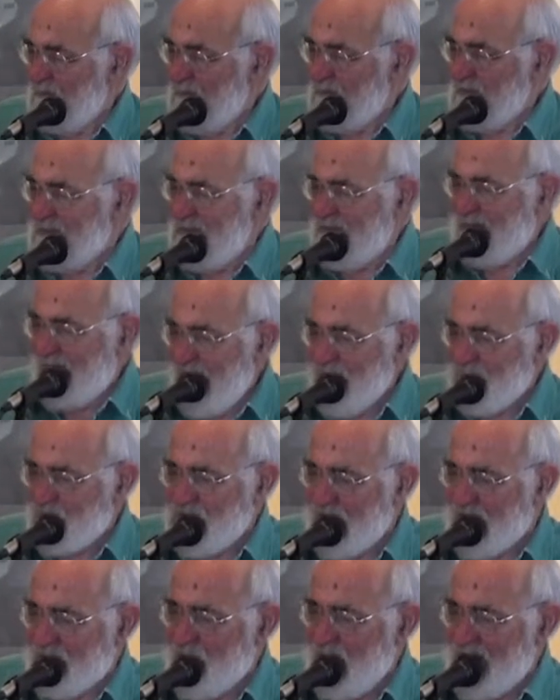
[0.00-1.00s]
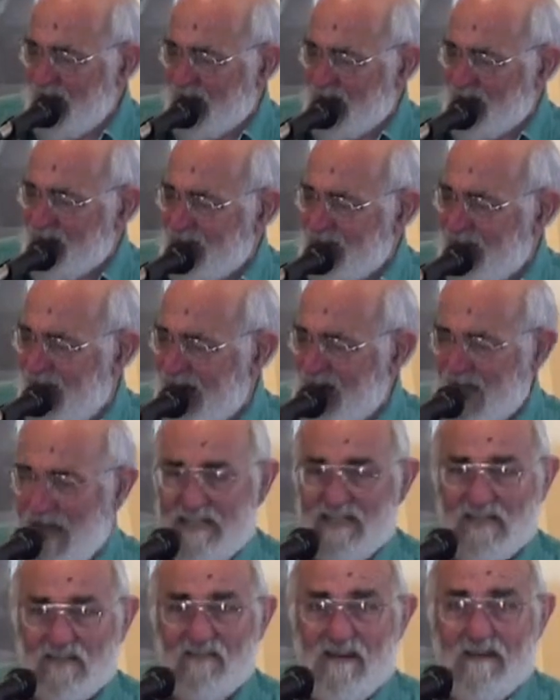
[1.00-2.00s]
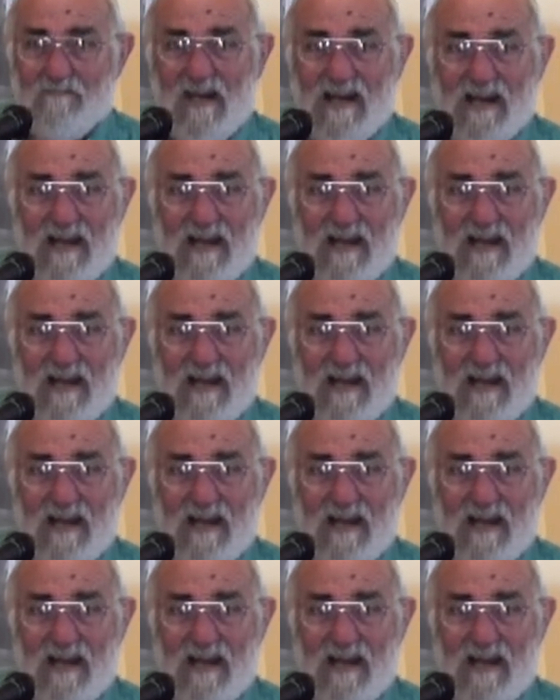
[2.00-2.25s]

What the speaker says: Did Lemchek make it? I saw him get